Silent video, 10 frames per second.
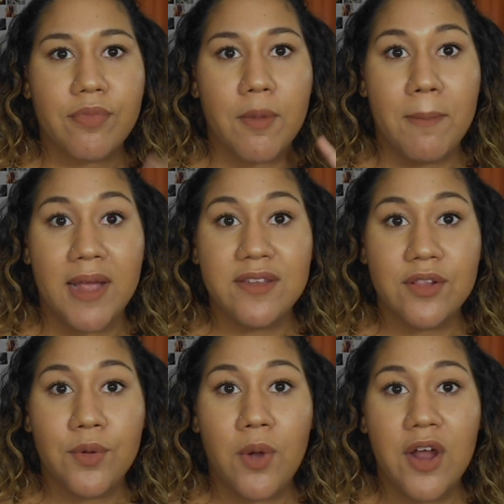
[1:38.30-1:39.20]

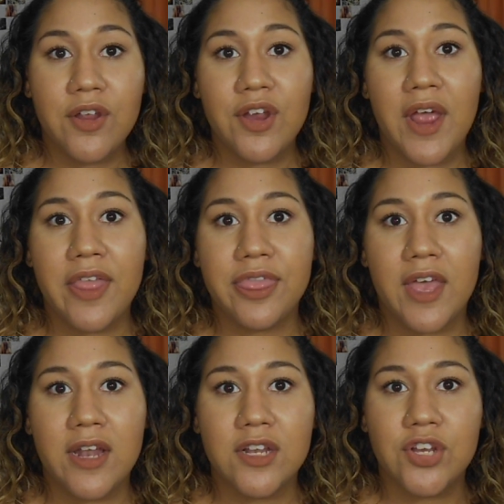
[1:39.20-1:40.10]
micellar water, and
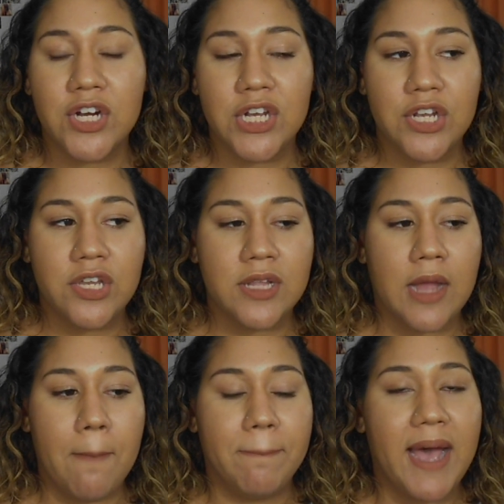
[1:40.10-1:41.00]
then it turned into like
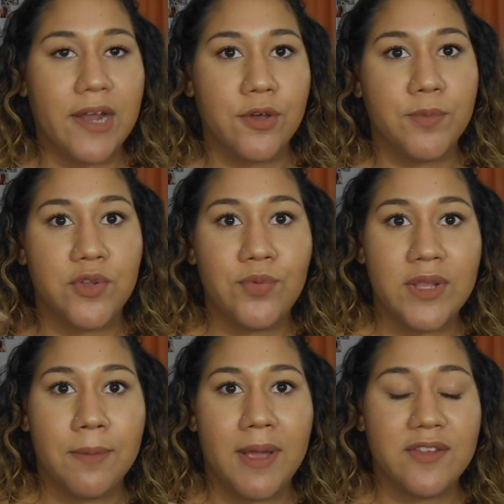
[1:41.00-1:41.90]
a battle
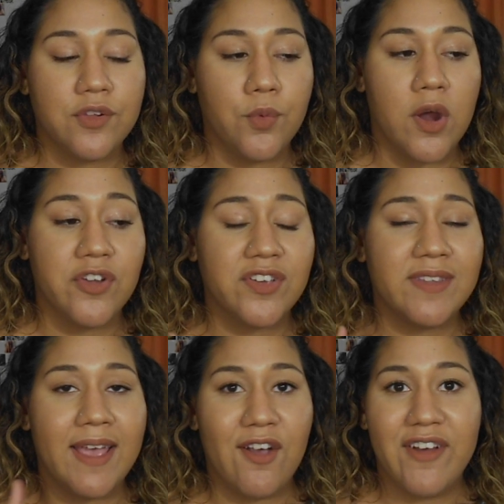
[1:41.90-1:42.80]
between the micellar waters because
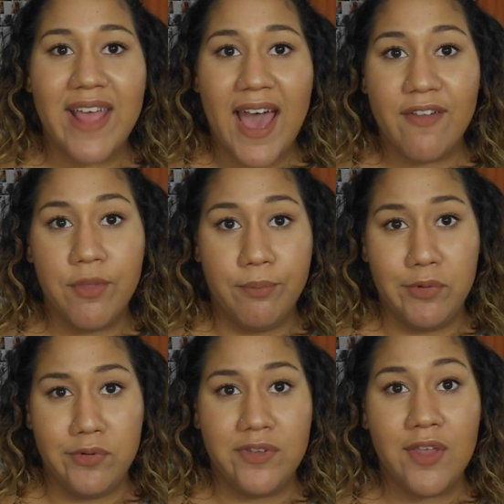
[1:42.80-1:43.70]
I already had the
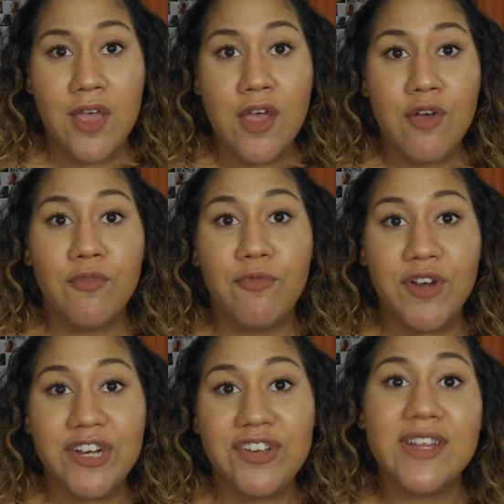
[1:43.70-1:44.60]
Boots
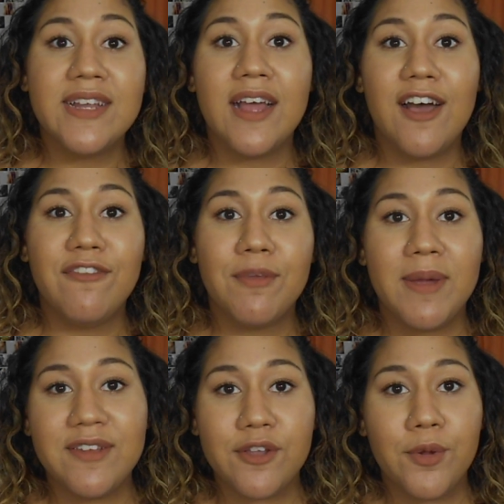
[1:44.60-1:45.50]
version of the
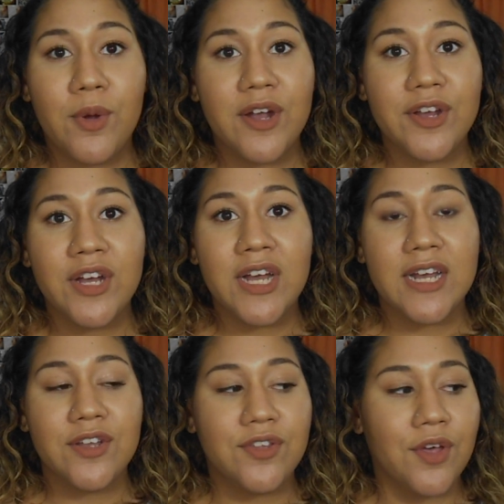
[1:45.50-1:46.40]
micellar water,
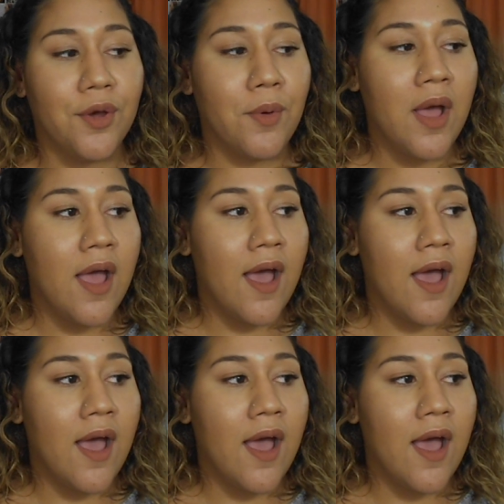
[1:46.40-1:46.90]
and so